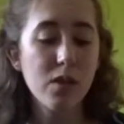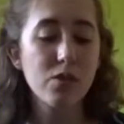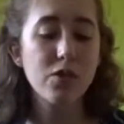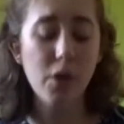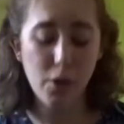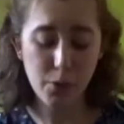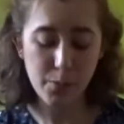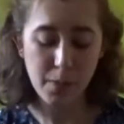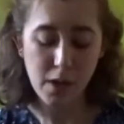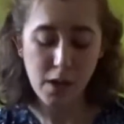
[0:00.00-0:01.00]

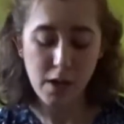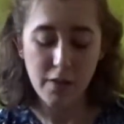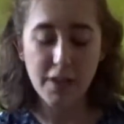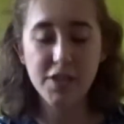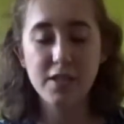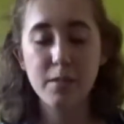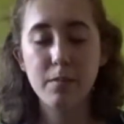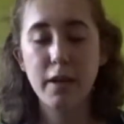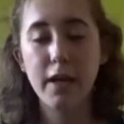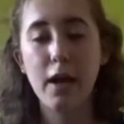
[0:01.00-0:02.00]
So they're just
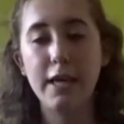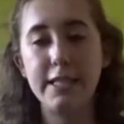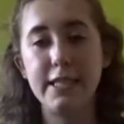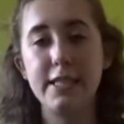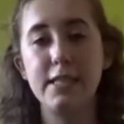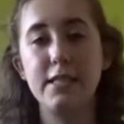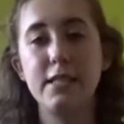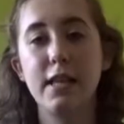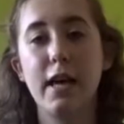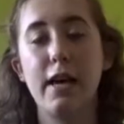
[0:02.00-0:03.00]
some like
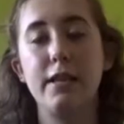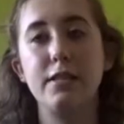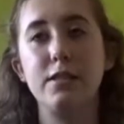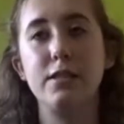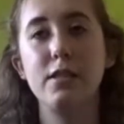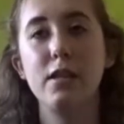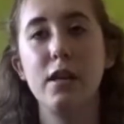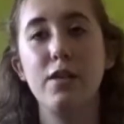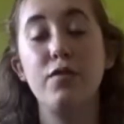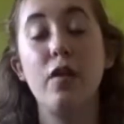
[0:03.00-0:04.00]
ideas and
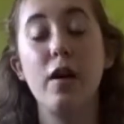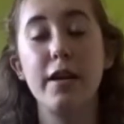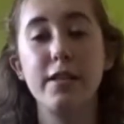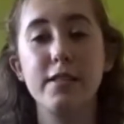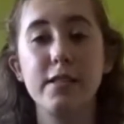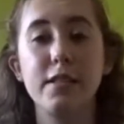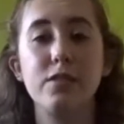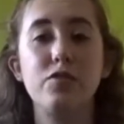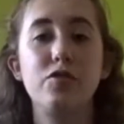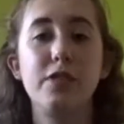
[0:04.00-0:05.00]
advice
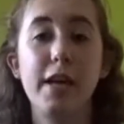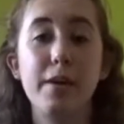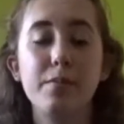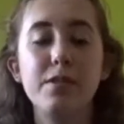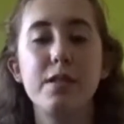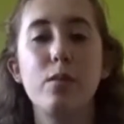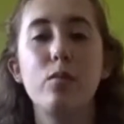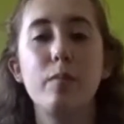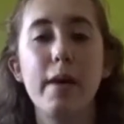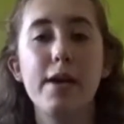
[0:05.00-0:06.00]
and tips that
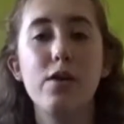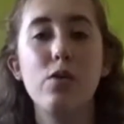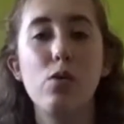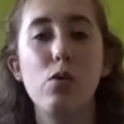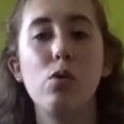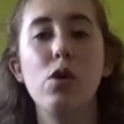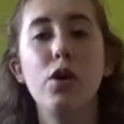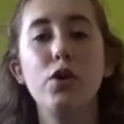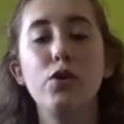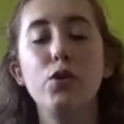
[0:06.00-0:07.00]
will make your
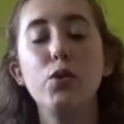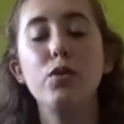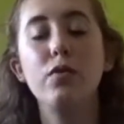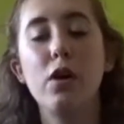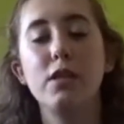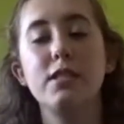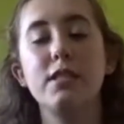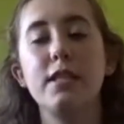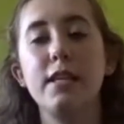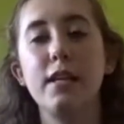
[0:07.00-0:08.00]

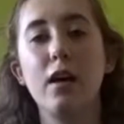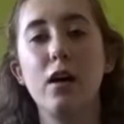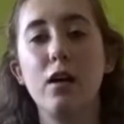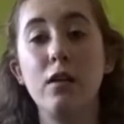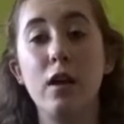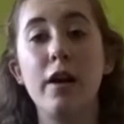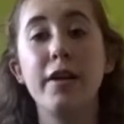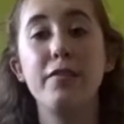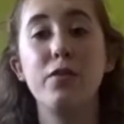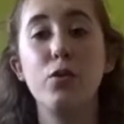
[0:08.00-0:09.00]
university
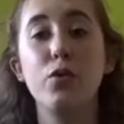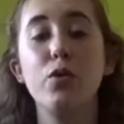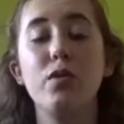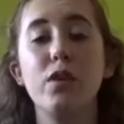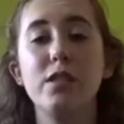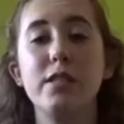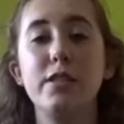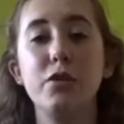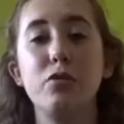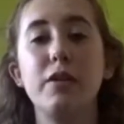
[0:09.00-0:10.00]
life, your
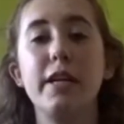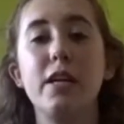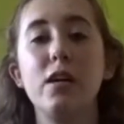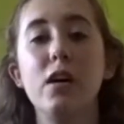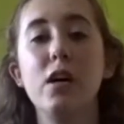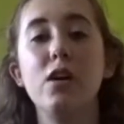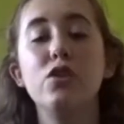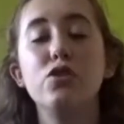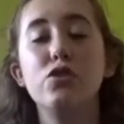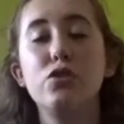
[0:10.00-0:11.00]
university career
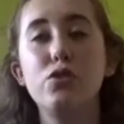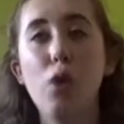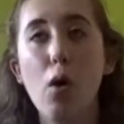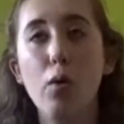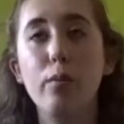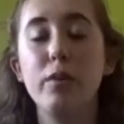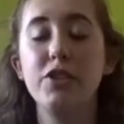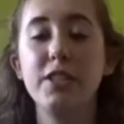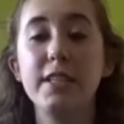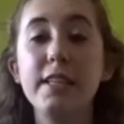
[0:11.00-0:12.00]
so
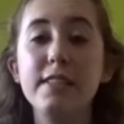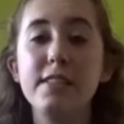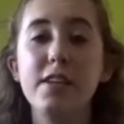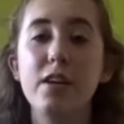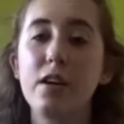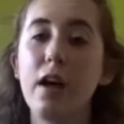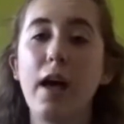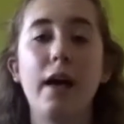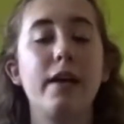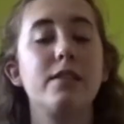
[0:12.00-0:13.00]
much easier
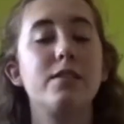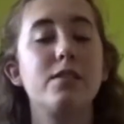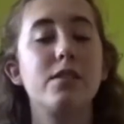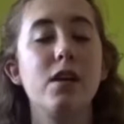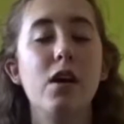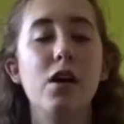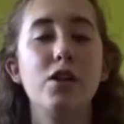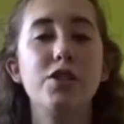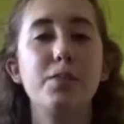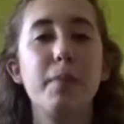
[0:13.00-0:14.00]
and
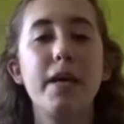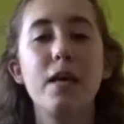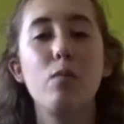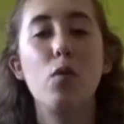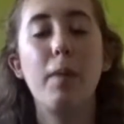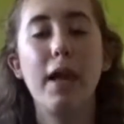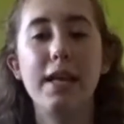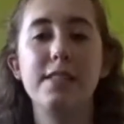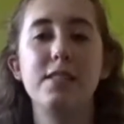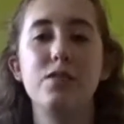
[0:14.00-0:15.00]
just make it more
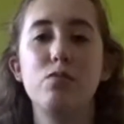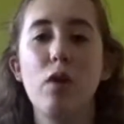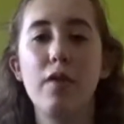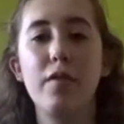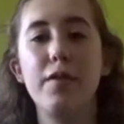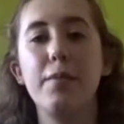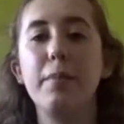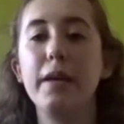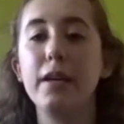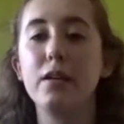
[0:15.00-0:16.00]
pleasant rather than
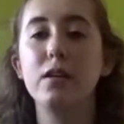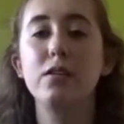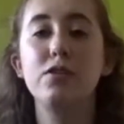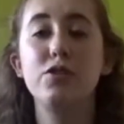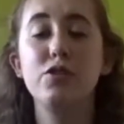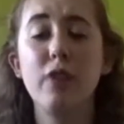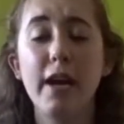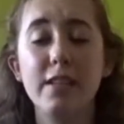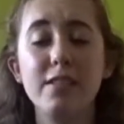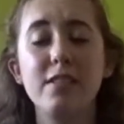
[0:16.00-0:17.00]
being
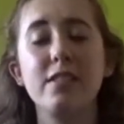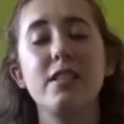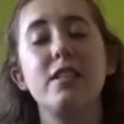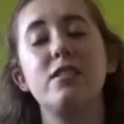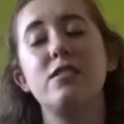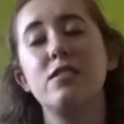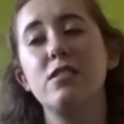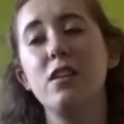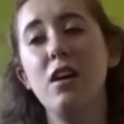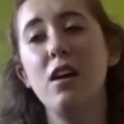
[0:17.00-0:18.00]
stressed and